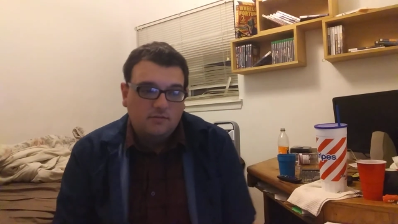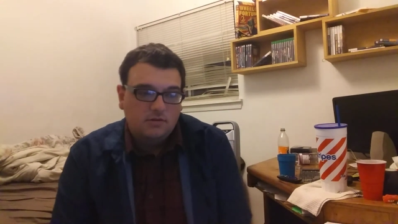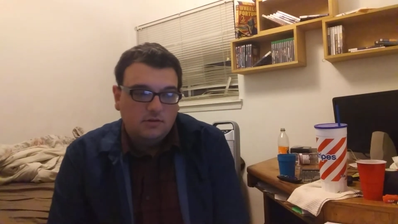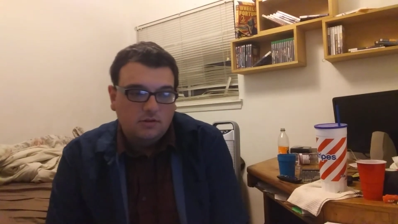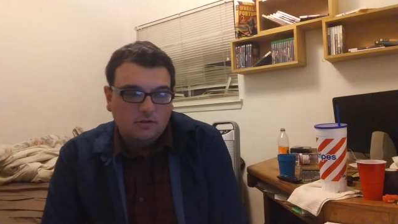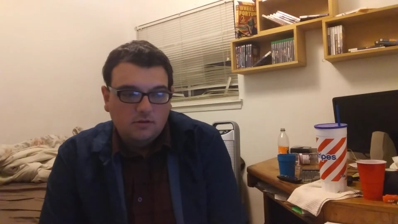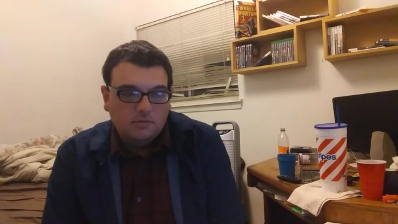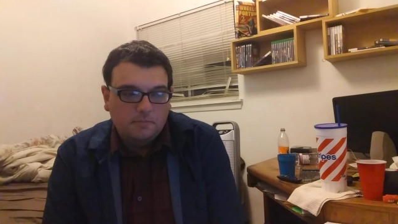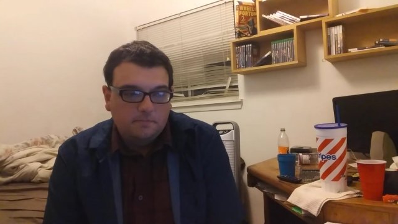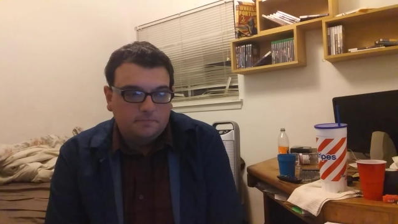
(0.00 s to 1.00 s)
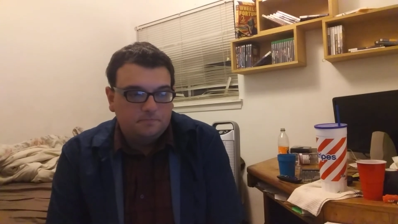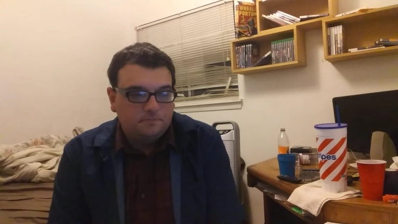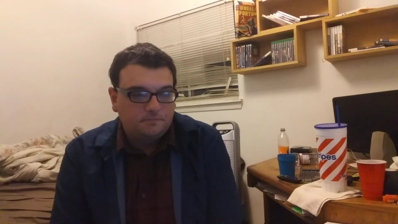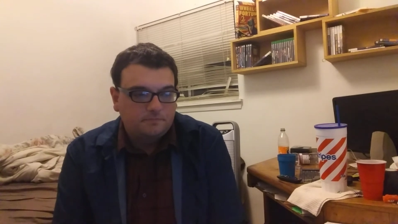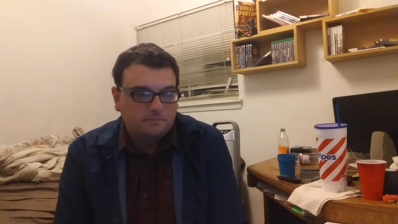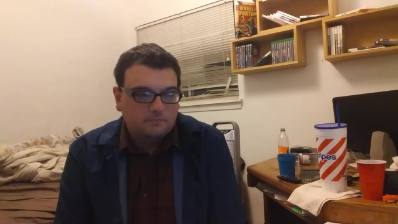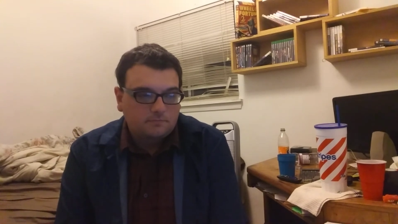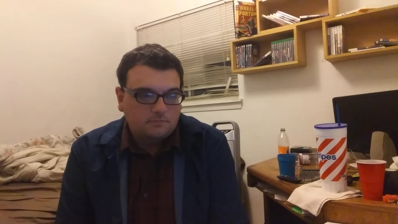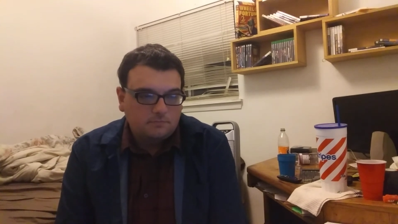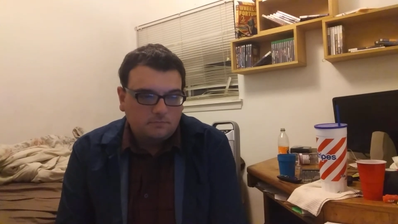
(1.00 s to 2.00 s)

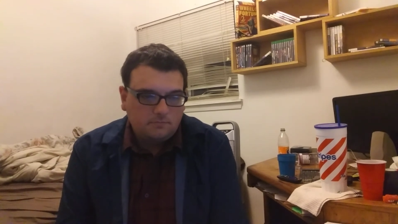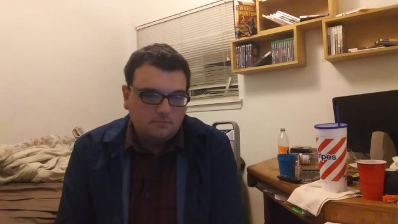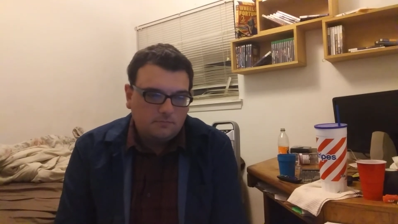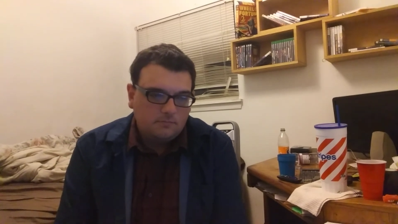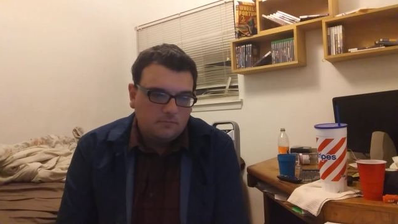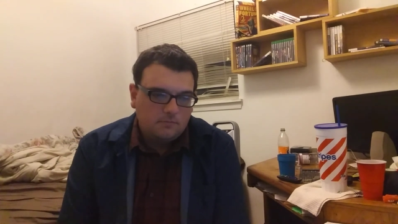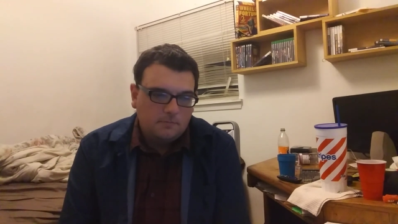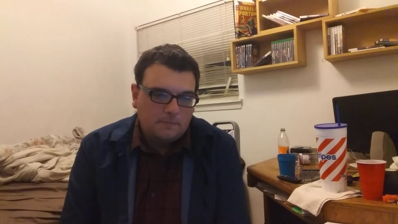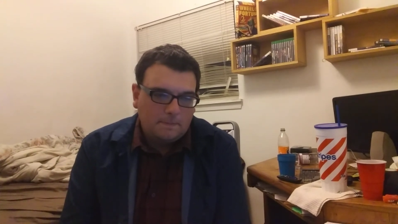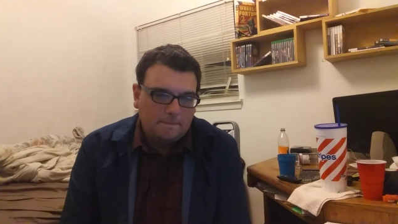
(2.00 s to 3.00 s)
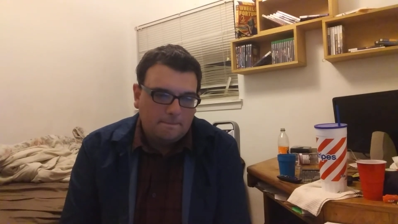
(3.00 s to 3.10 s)
(no one is talking)